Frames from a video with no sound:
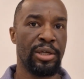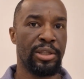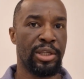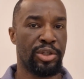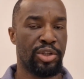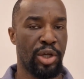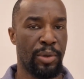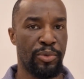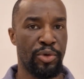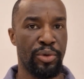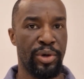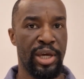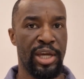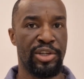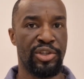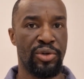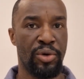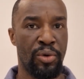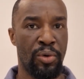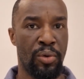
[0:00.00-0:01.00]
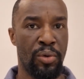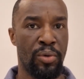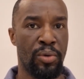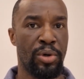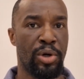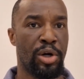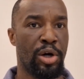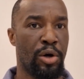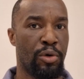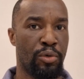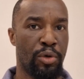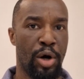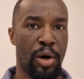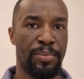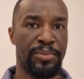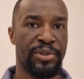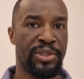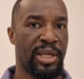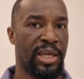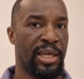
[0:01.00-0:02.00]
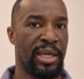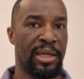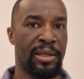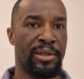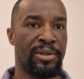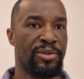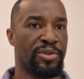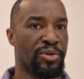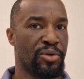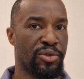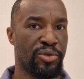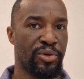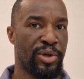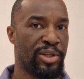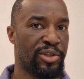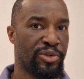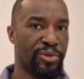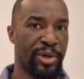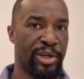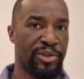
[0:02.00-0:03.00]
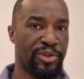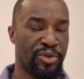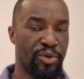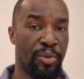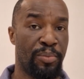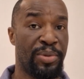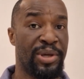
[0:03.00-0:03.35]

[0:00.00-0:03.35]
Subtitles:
the WHO, corrupt and so and so and so.